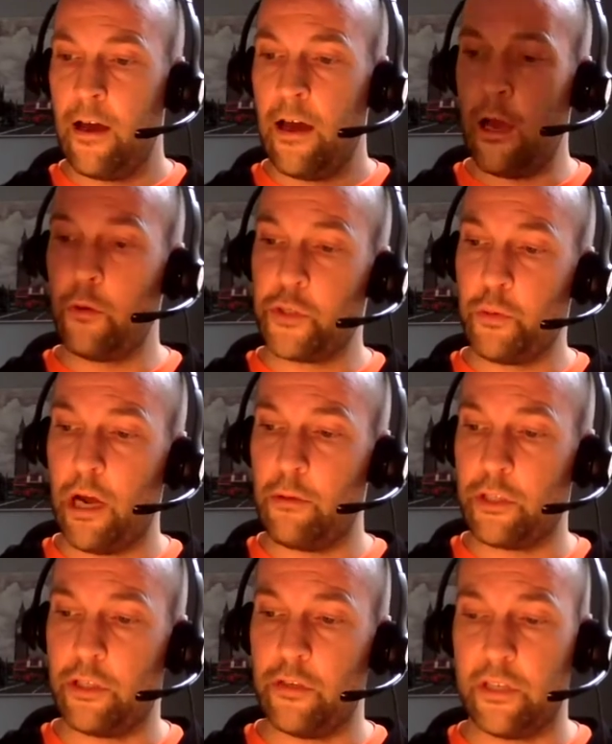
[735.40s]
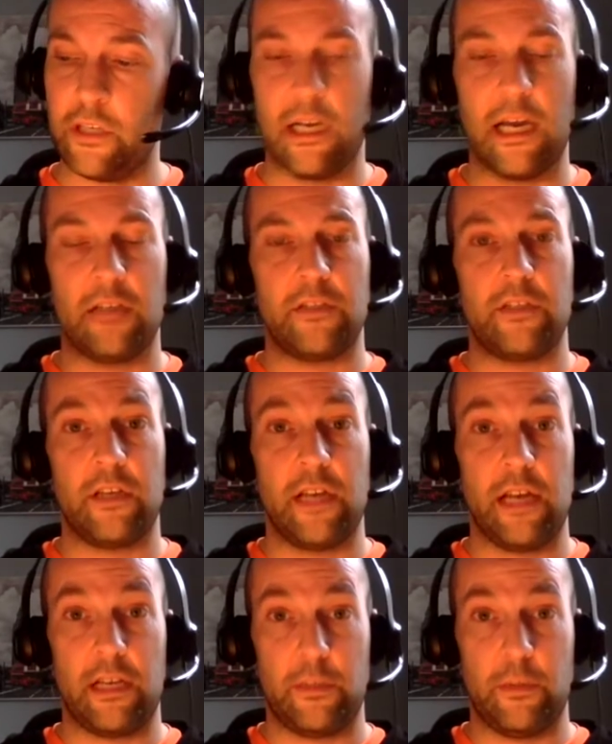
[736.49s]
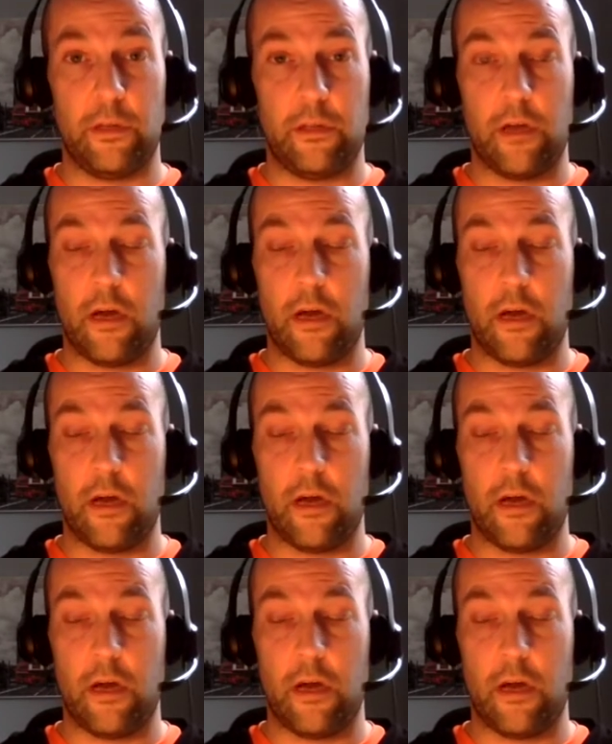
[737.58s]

Elsewhere, it was good to connect with